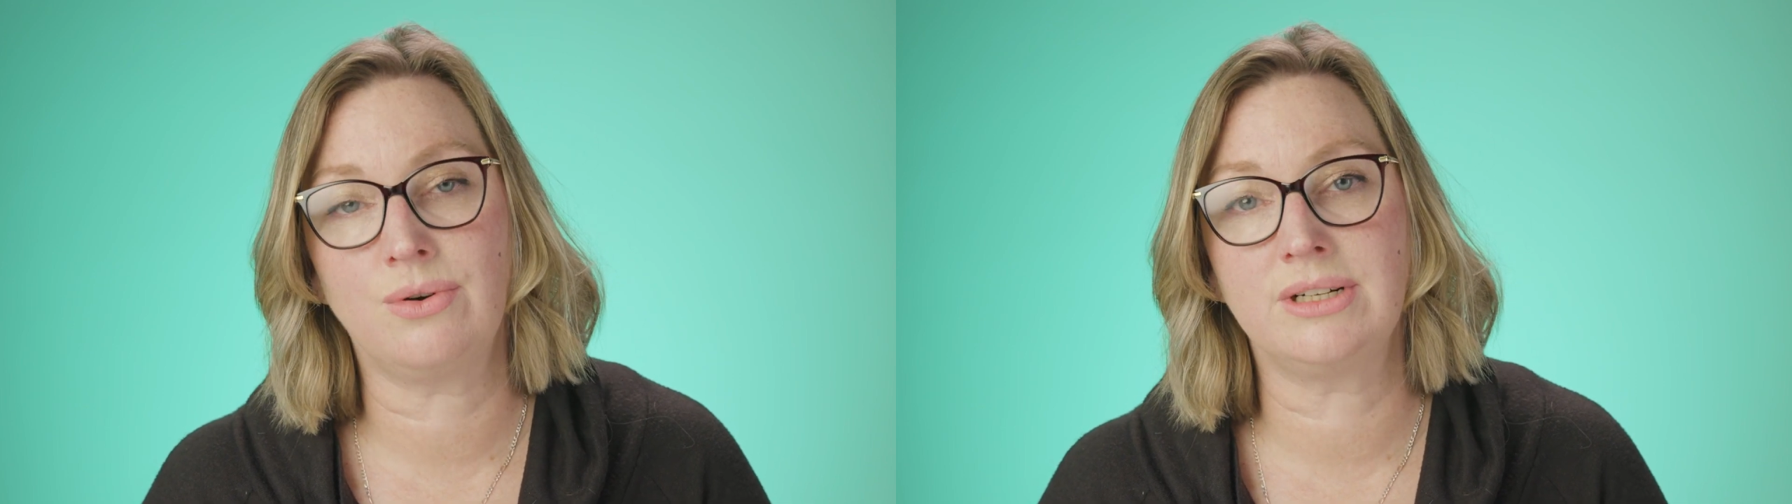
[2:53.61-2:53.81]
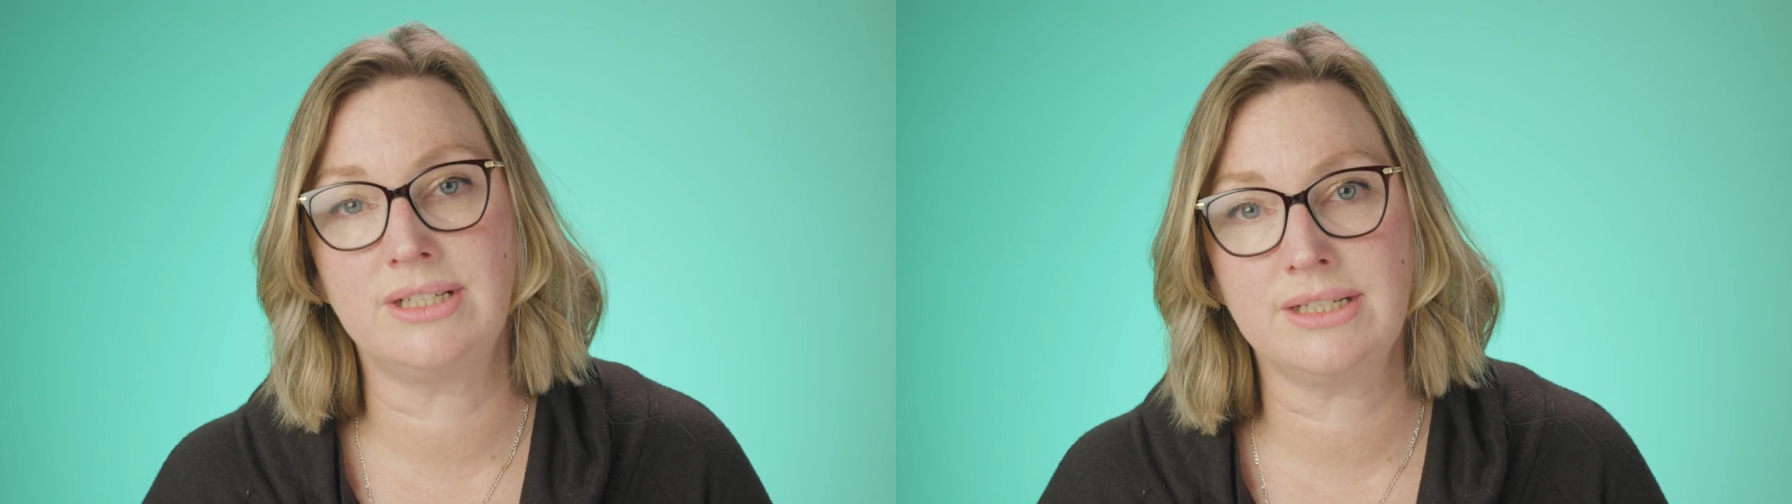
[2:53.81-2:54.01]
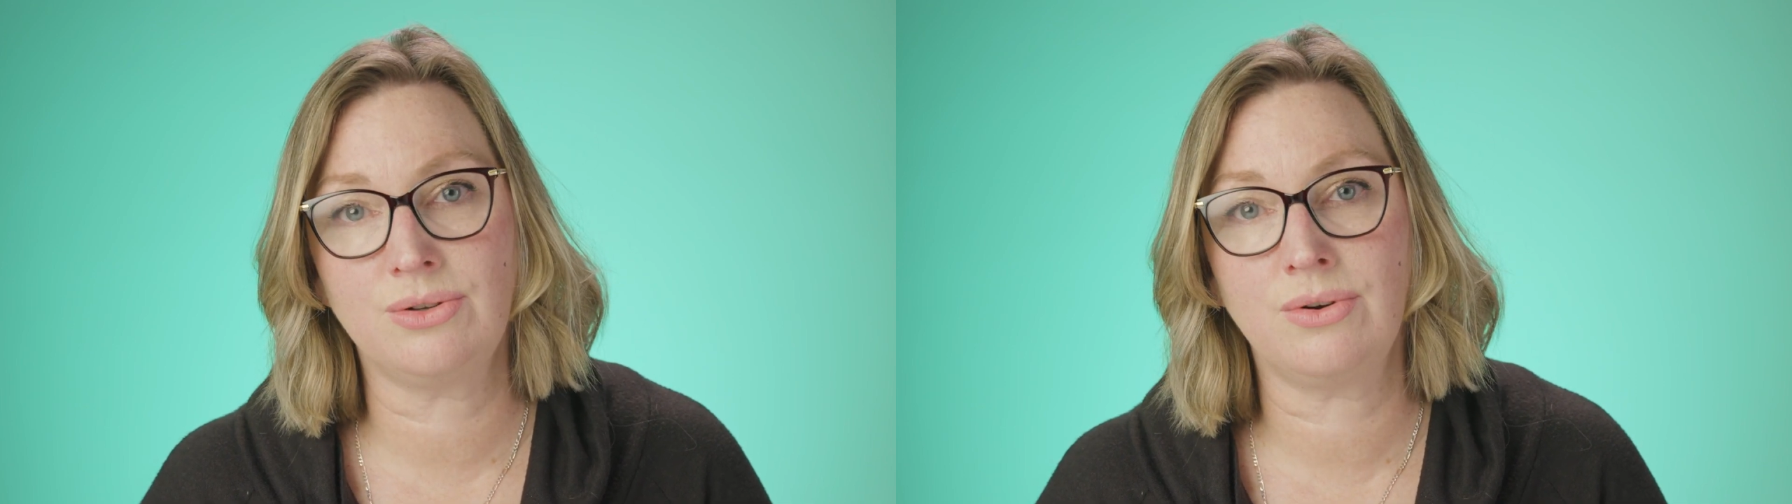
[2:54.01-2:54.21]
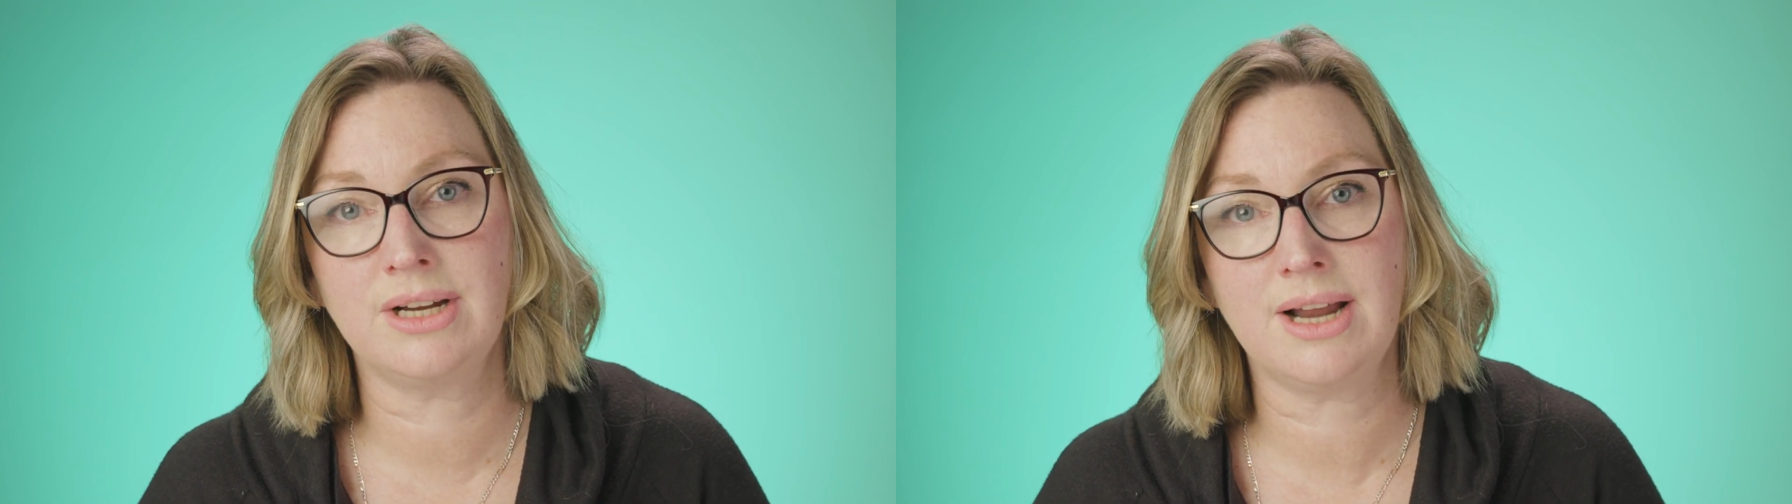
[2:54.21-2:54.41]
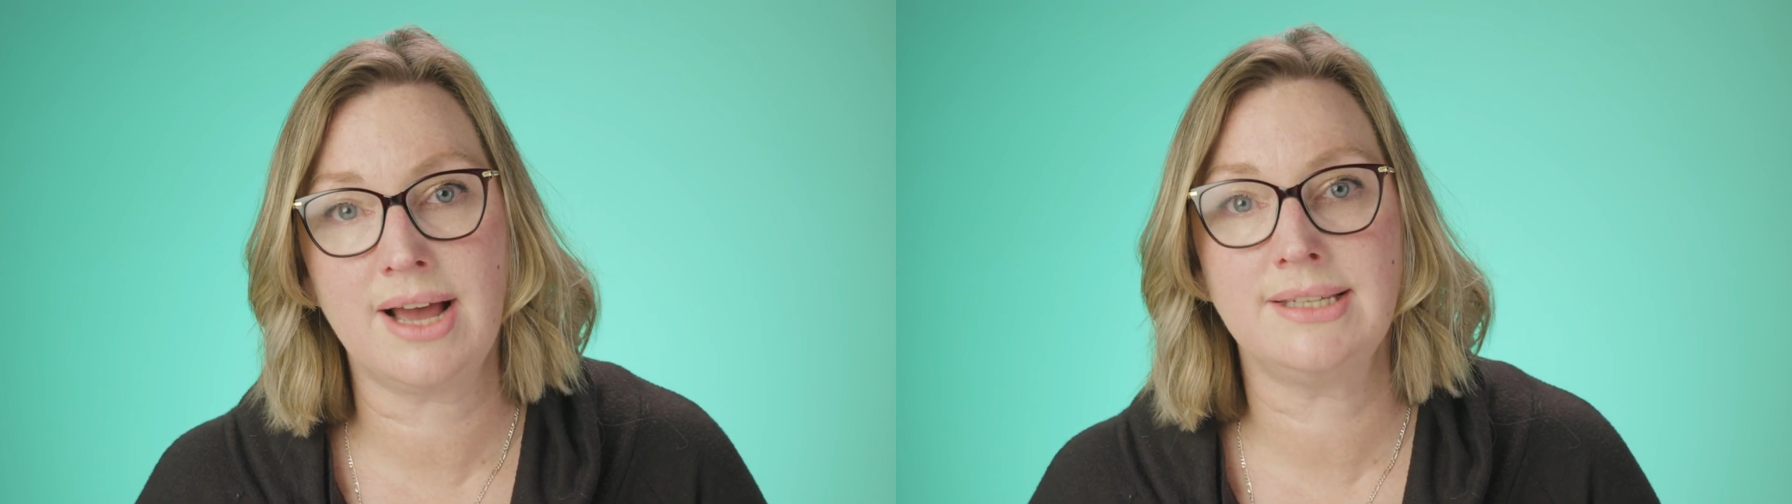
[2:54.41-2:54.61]
or
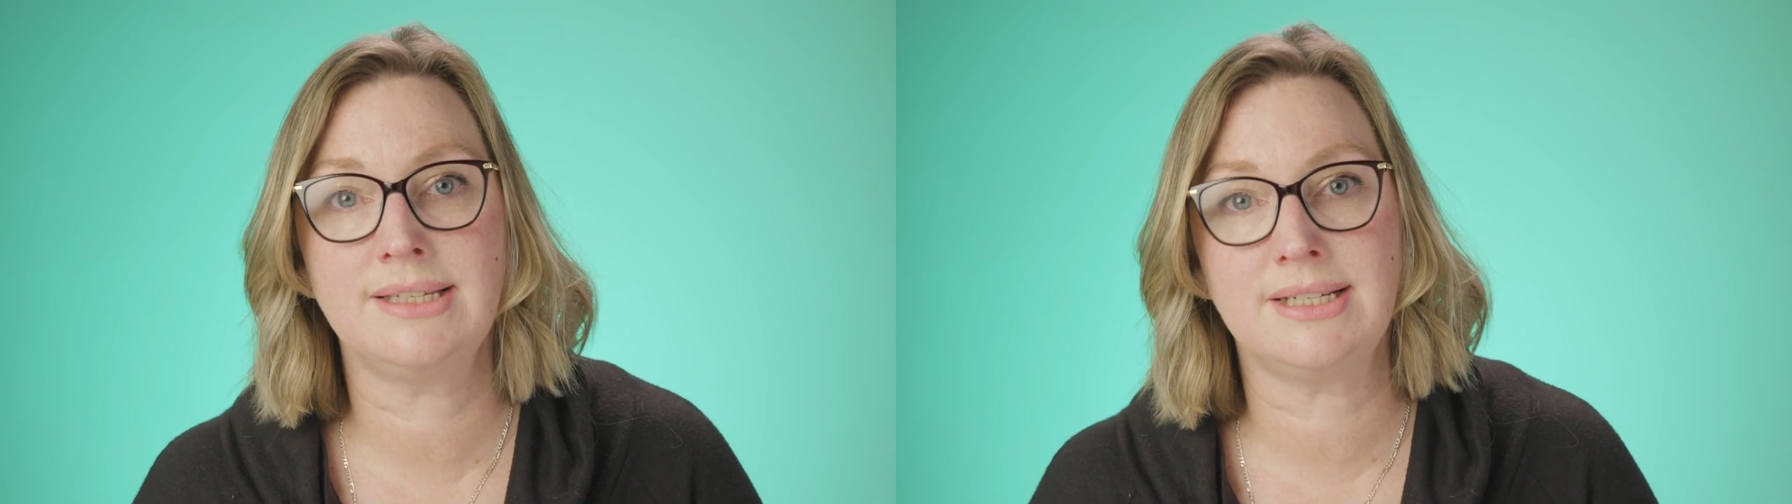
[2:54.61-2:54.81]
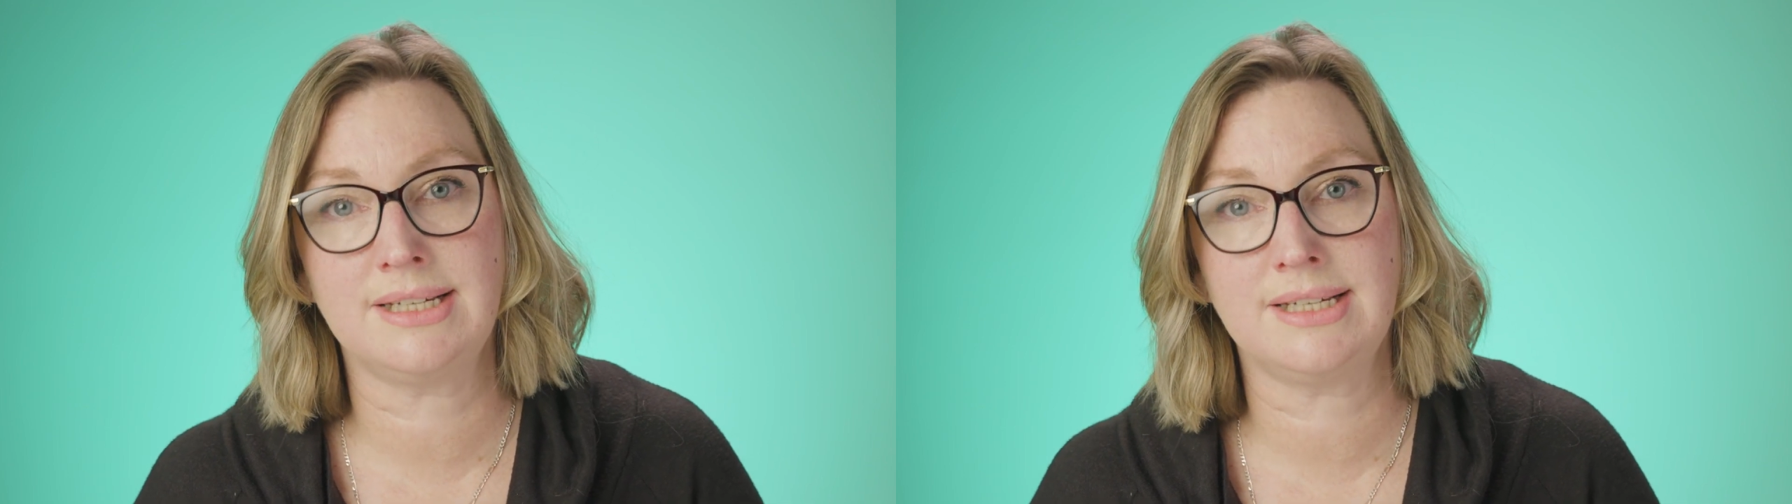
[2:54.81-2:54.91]
disorganized